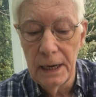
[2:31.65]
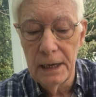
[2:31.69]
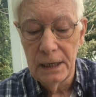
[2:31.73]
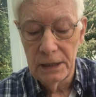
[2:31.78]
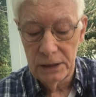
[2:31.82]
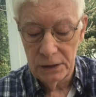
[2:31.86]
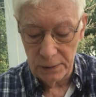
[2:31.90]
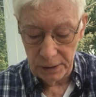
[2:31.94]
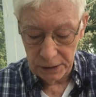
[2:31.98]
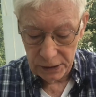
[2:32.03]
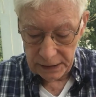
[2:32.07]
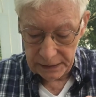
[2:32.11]

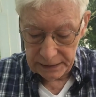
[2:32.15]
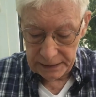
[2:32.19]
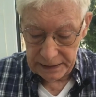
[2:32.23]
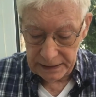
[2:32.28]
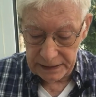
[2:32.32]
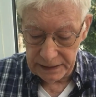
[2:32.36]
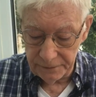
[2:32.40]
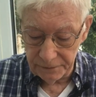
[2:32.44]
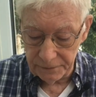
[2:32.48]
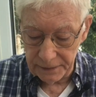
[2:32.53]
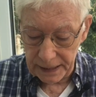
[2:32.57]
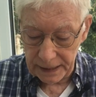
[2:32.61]
So I shall
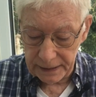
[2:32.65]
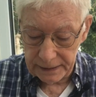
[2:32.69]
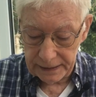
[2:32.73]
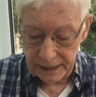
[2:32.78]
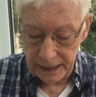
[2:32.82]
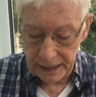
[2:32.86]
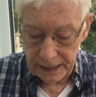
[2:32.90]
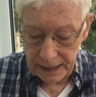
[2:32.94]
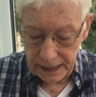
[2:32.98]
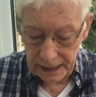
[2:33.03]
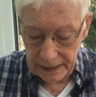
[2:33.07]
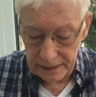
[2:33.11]
leave that
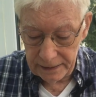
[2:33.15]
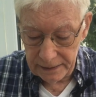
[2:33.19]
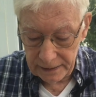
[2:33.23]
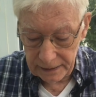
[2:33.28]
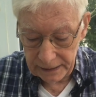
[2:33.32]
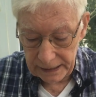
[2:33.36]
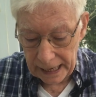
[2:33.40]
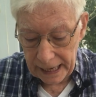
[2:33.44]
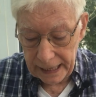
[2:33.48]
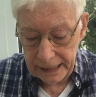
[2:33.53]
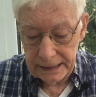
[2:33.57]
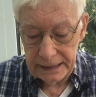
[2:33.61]

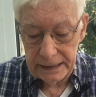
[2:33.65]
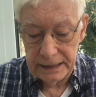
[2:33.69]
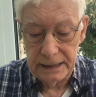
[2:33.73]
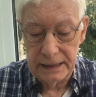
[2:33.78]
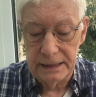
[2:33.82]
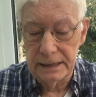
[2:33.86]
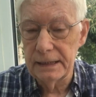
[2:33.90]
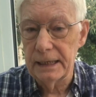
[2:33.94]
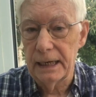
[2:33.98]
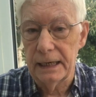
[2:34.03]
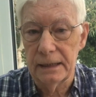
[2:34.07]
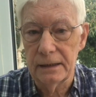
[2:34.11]
in any
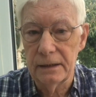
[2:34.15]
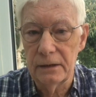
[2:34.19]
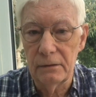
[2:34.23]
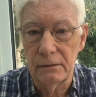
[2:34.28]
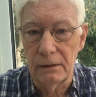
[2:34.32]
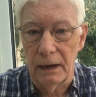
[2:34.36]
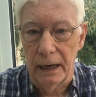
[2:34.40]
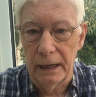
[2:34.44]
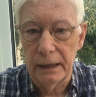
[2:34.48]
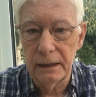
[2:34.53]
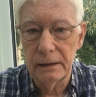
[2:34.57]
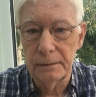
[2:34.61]
container you
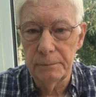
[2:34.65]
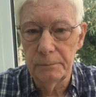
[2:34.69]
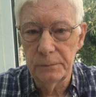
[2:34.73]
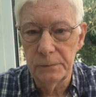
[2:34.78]
like.